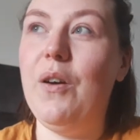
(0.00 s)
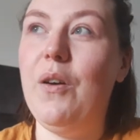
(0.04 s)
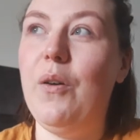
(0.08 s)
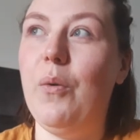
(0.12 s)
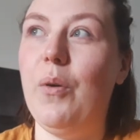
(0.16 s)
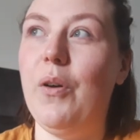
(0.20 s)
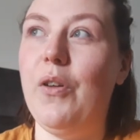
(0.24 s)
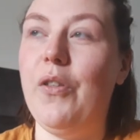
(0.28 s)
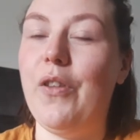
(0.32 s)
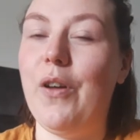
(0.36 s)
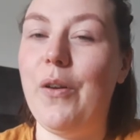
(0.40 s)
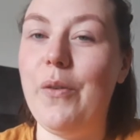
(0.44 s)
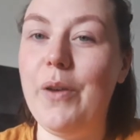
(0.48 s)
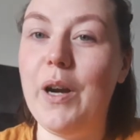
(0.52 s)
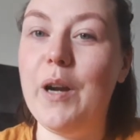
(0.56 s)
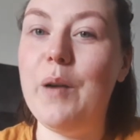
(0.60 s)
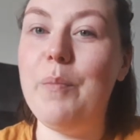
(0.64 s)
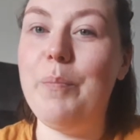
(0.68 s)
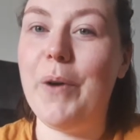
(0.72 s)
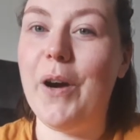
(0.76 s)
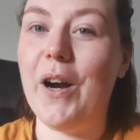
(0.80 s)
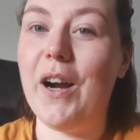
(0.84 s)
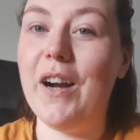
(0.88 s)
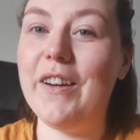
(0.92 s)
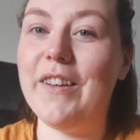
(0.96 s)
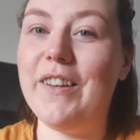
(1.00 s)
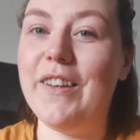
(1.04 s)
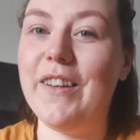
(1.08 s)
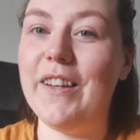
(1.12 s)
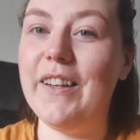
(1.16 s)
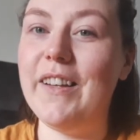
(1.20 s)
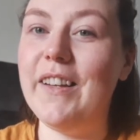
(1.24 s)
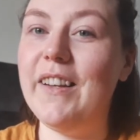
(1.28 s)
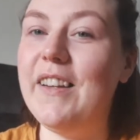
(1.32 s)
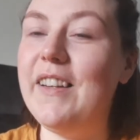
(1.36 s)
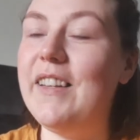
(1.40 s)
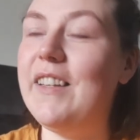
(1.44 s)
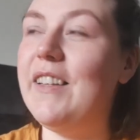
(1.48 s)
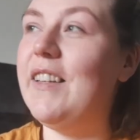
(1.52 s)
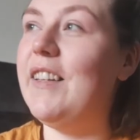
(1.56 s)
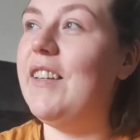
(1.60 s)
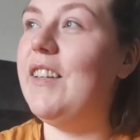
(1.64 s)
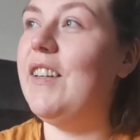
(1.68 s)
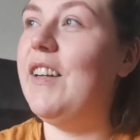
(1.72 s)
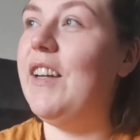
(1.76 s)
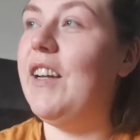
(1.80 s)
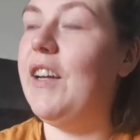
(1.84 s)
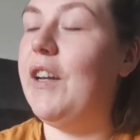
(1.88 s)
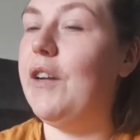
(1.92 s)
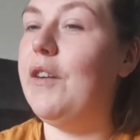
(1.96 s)
without her barking.
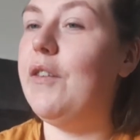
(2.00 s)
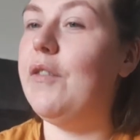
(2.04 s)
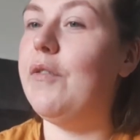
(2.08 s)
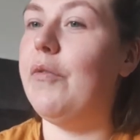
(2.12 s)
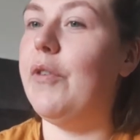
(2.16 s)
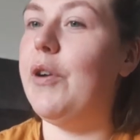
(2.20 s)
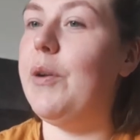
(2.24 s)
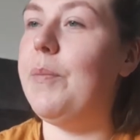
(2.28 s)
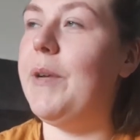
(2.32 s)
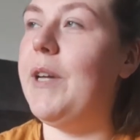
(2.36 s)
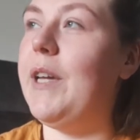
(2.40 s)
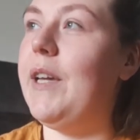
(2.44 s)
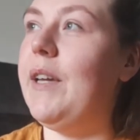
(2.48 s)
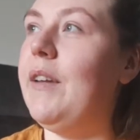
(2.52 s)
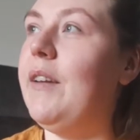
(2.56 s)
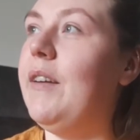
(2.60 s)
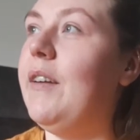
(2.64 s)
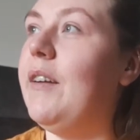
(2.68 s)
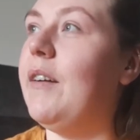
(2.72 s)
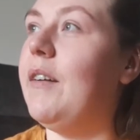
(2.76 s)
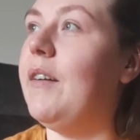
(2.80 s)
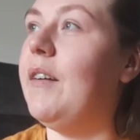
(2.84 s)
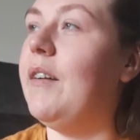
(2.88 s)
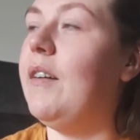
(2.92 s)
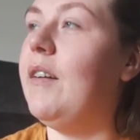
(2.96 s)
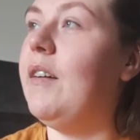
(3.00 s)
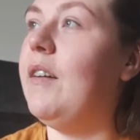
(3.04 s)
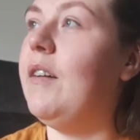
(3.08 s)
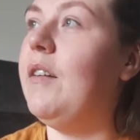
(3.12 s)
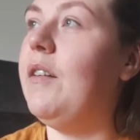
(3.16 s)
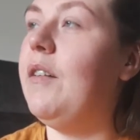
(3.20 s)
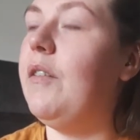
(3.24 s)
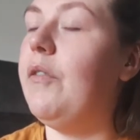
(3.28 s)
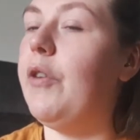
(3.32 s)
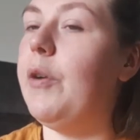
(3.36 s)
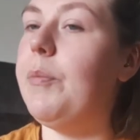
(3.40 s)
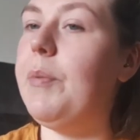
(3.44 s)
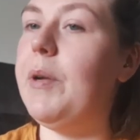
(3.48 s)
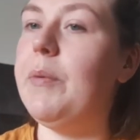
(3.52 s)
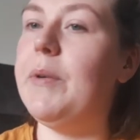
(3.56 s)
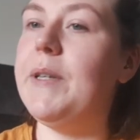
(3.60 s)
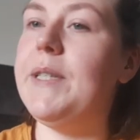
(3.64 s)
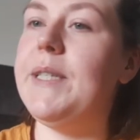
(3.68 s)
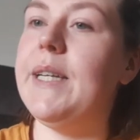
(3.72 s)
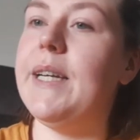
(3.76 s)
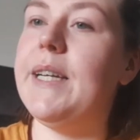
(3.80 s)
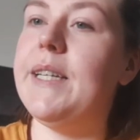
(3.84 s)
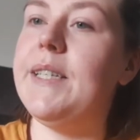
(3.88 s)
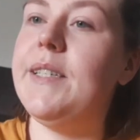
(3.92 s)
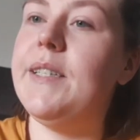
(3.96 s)
Ruby, what's
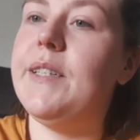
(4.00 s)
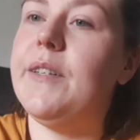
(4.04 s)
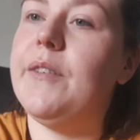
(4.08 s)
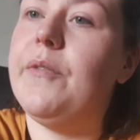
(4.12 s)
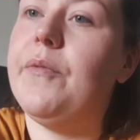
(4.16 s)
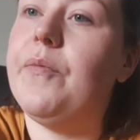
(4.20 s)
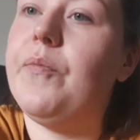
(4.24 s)
this?